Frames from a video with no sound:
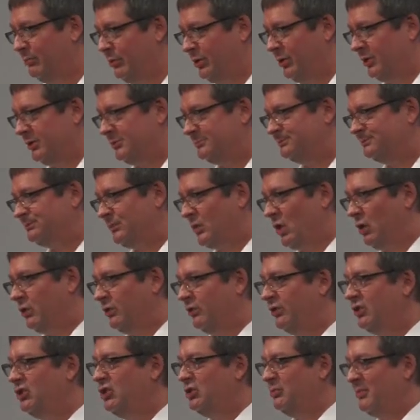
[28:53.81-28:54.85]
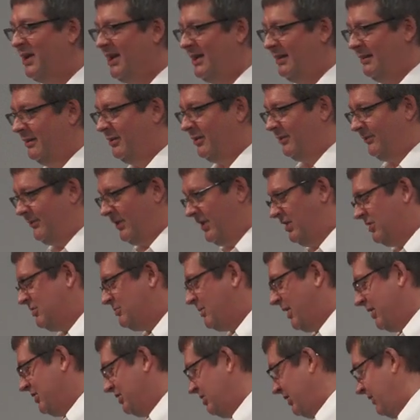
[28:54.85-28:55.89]
book called The Humane Interface
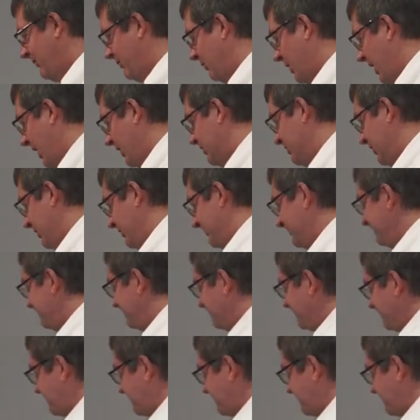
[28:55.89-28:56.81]
by Jeff Raskin.